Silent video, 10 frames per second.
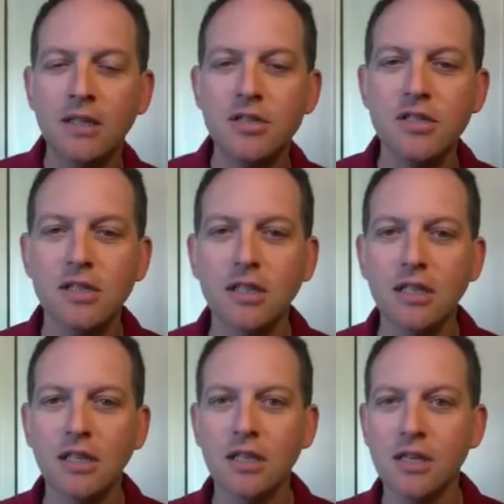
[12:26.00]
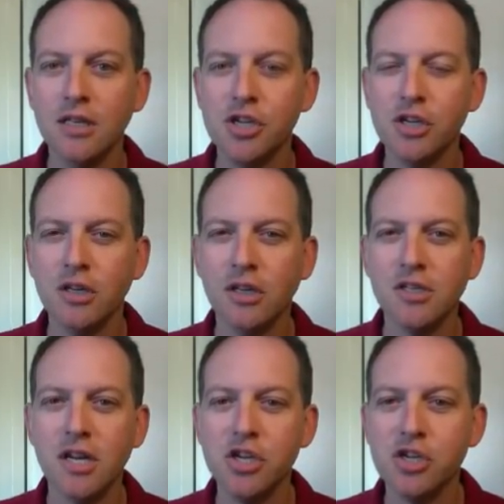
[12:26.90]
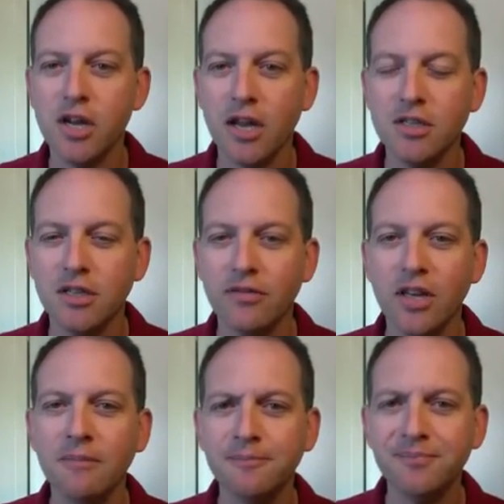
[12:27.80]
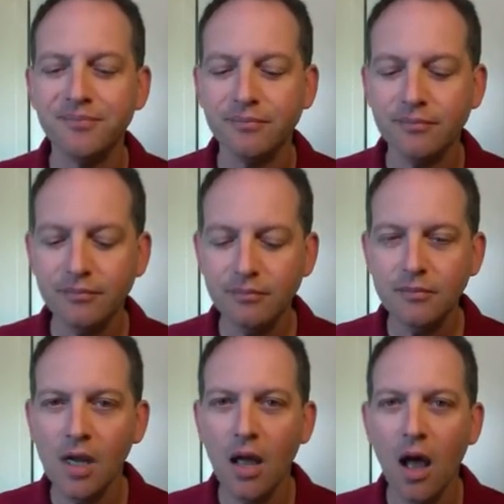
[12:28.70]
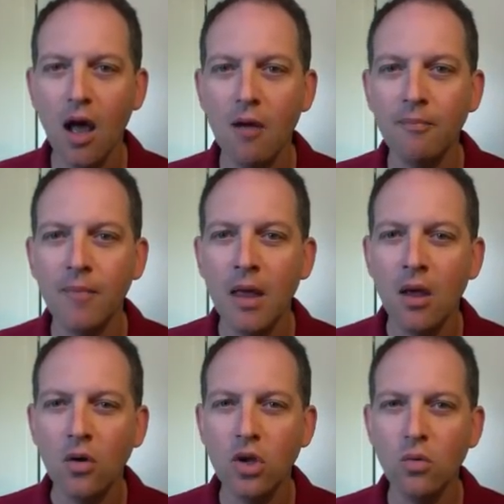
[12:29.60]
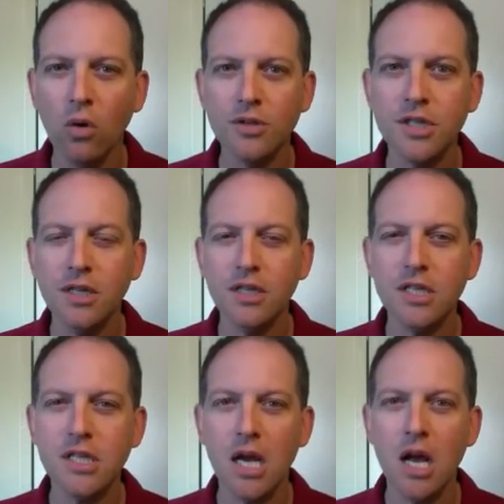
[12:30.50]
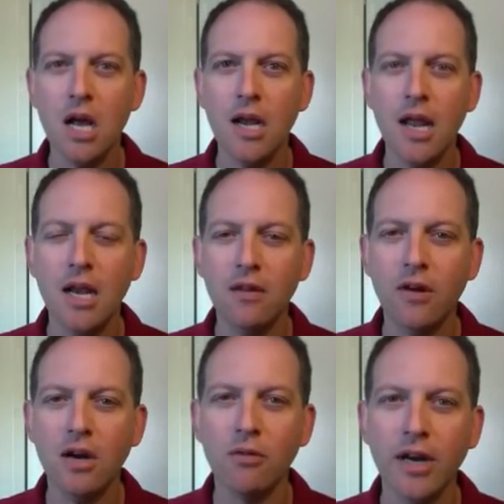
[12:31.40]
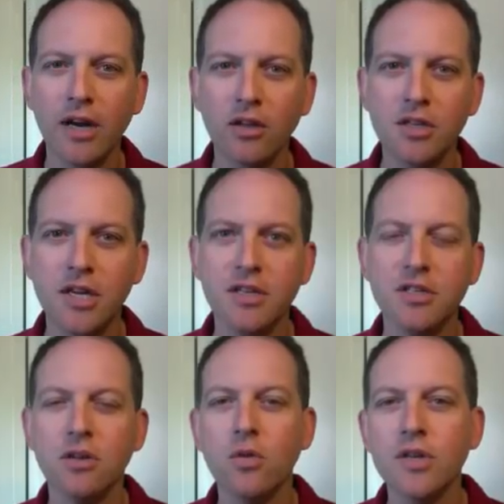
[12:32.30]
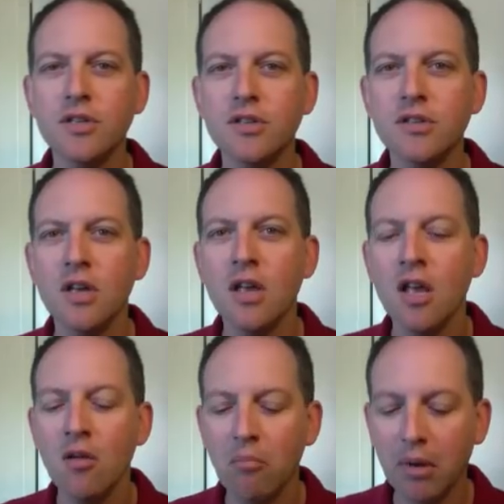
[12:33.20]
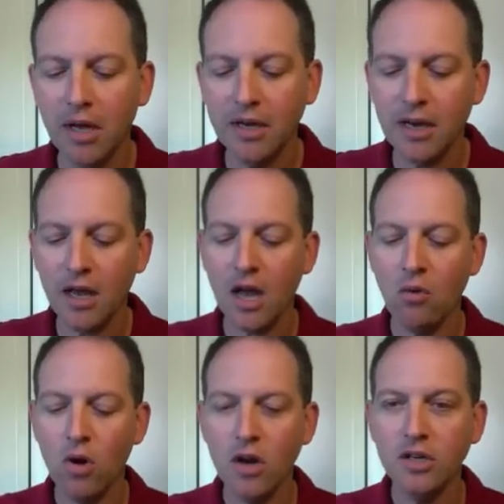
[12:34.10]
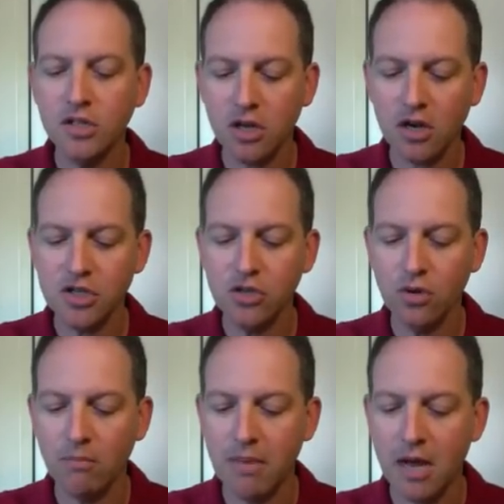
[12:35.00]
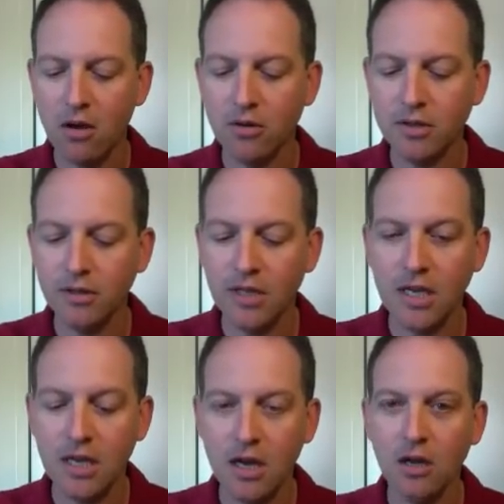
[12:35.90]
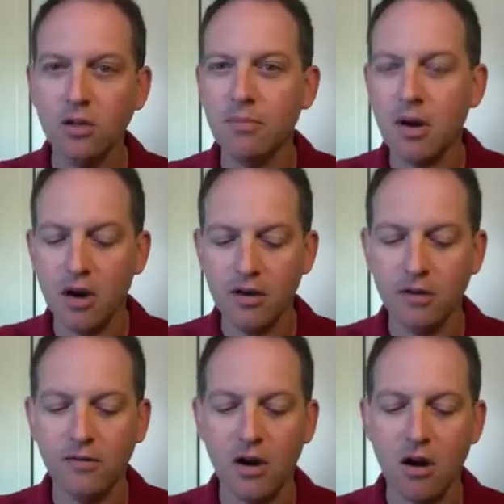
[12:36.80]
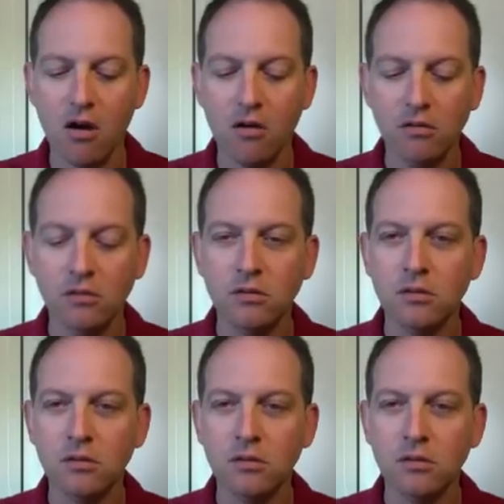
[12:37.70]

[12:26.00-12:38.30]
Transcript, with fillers: this is a little addition and extension activity. Um, you won't see this on any of our regular tests and quizzes, but uh, I wanted to talk to you about the other part of our